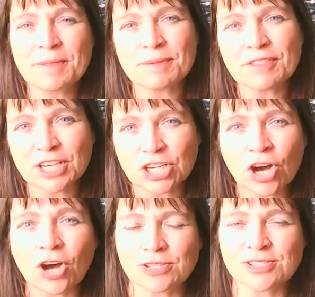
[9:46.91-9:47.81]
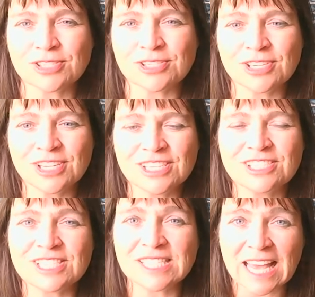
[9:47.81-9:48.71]
But the cost
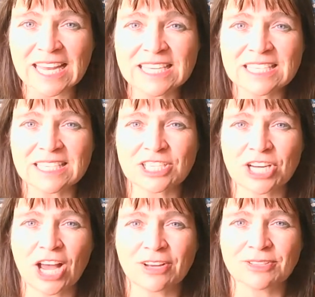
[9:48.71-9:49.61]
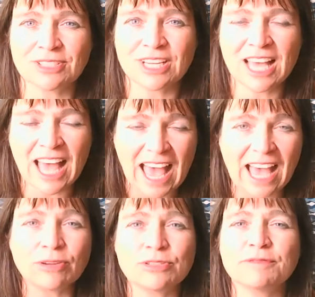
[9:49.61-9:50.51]
to send the child
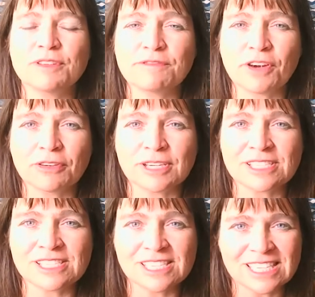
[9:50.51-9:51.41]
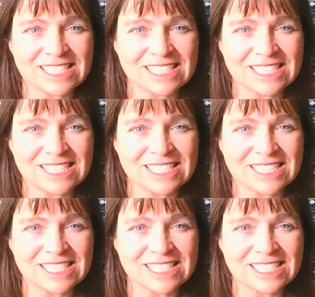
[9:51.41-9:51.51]
out of the forest